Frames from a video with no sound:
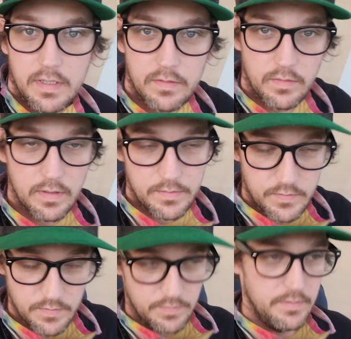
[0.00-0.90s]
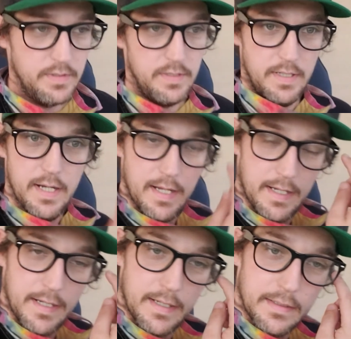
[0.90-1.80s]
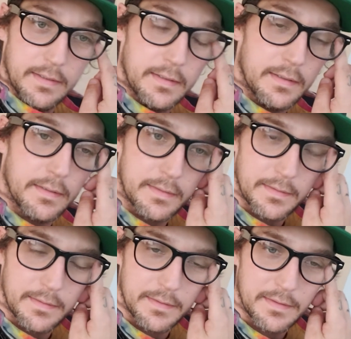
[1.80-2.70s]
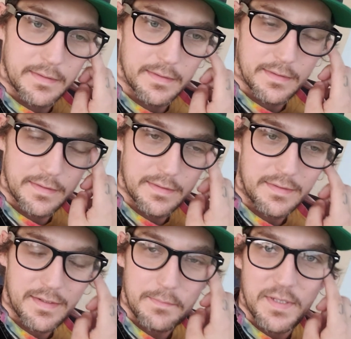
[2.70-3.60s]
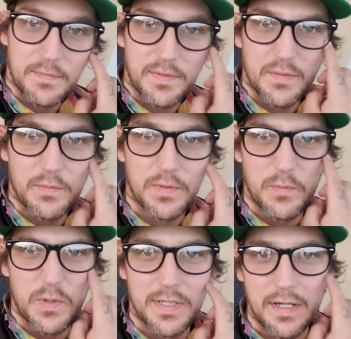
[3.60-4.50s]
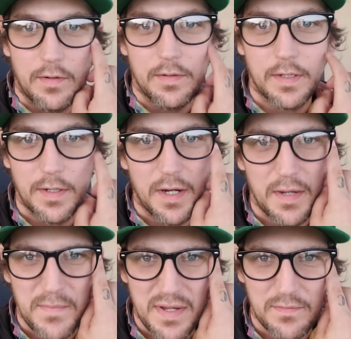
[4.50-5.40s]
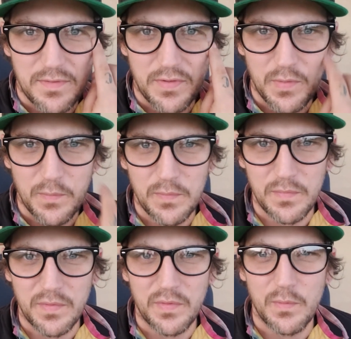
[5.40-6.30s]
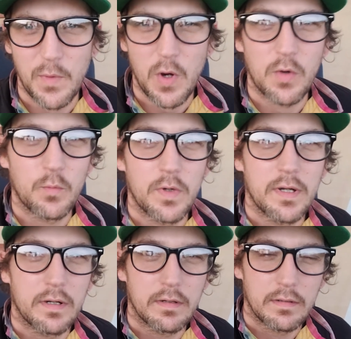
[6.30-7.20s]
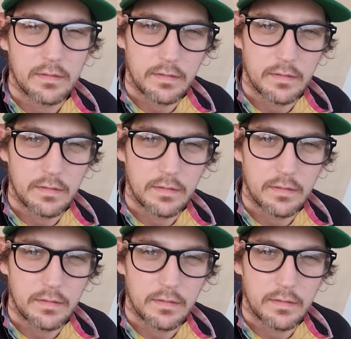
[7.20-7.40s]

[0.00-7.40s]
So I already drew it, and the time lapse didn't really work out. I'm having some hardware